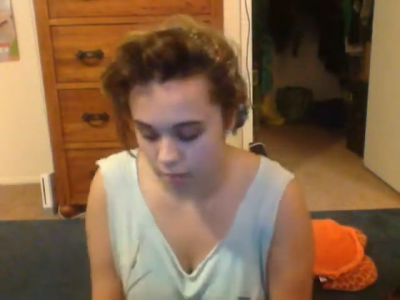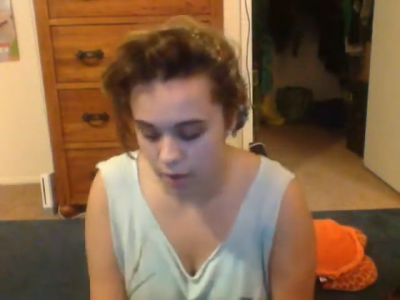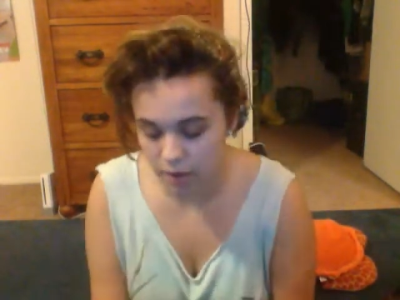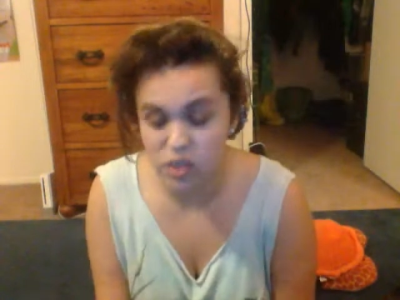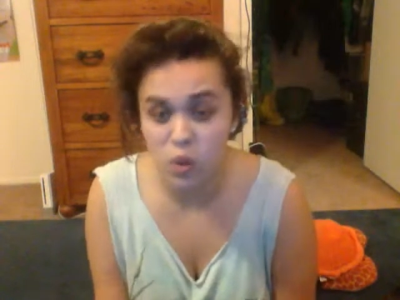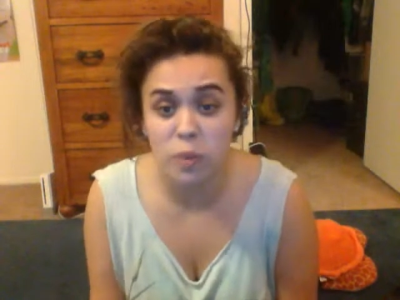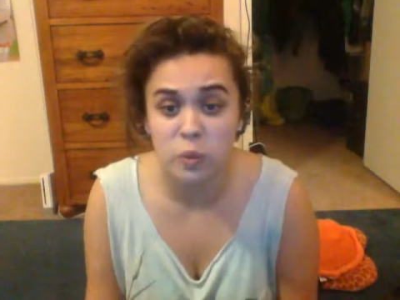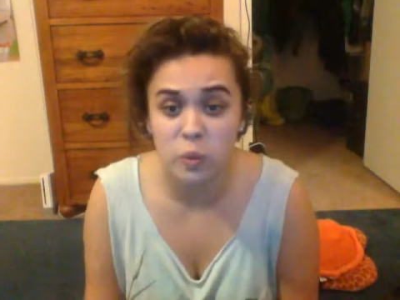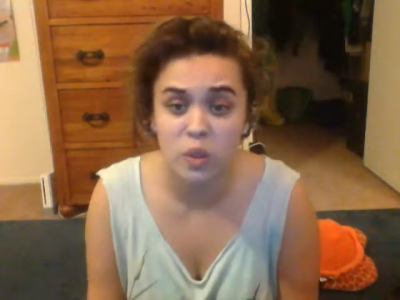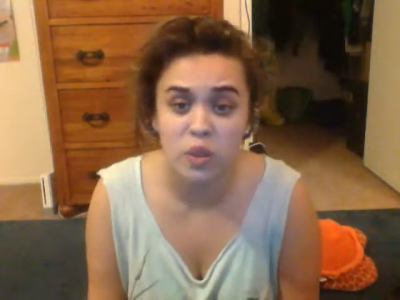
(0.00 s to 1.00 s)
but it's so
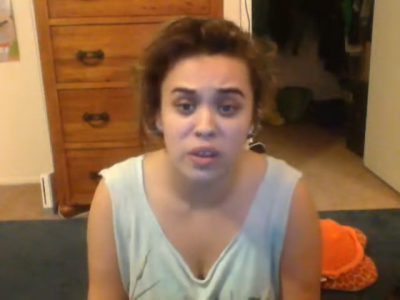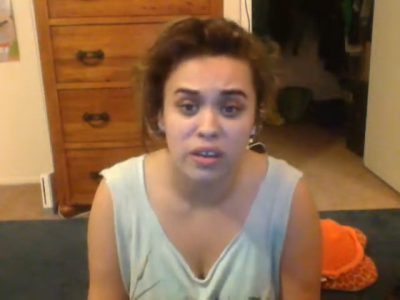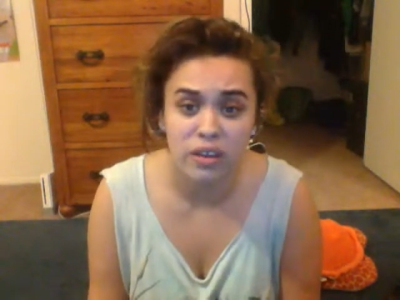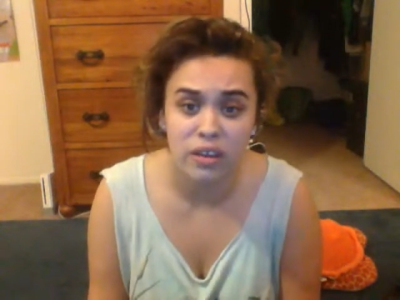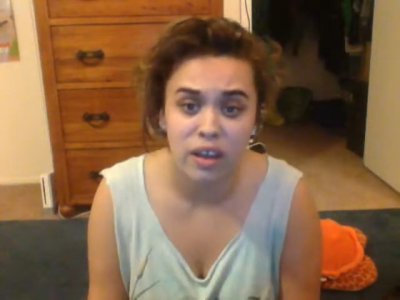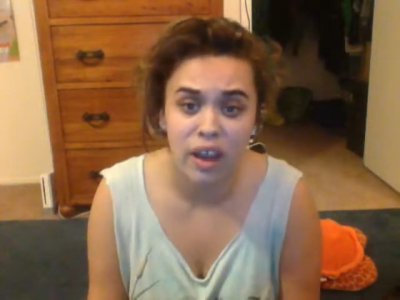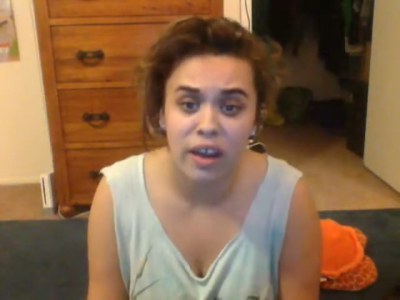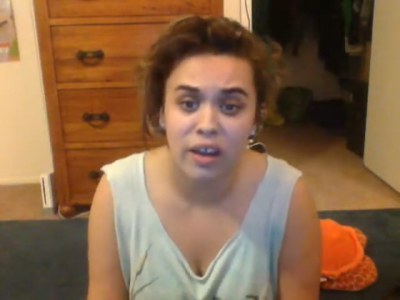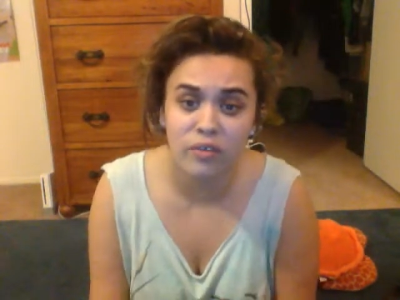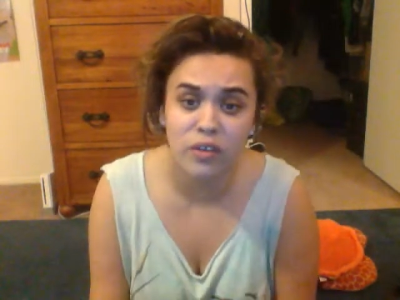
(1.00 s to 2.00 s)
much work. I
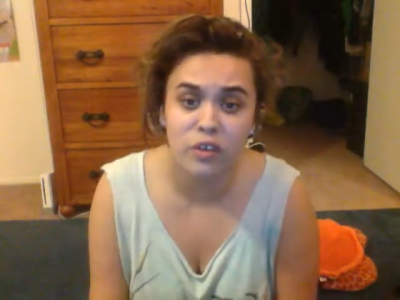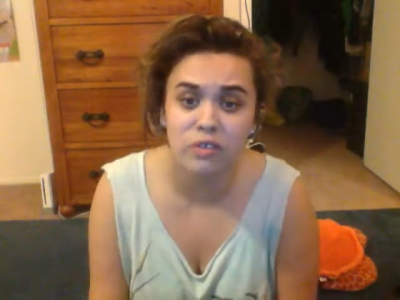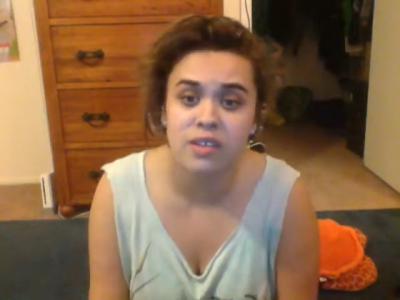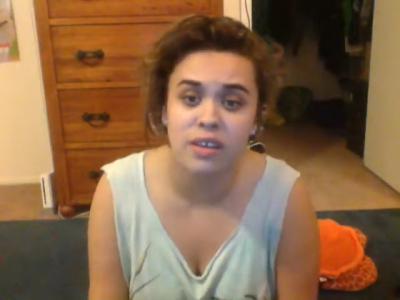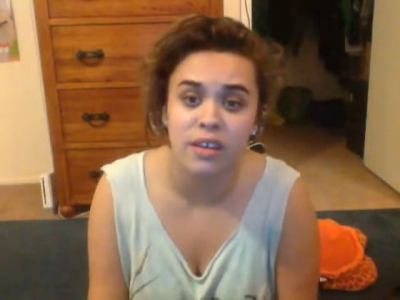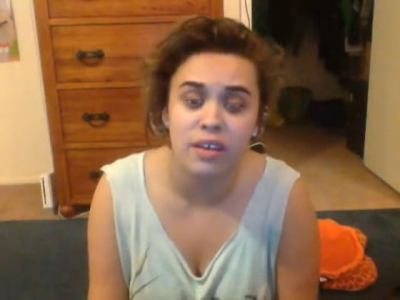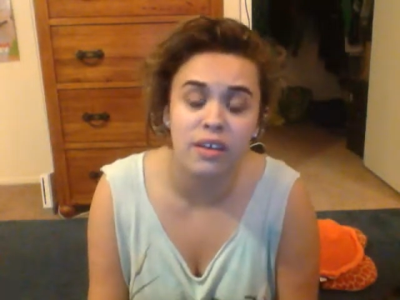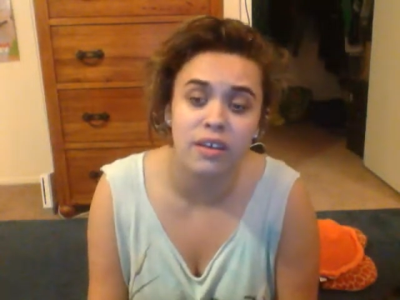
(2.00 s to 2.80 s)
never use it.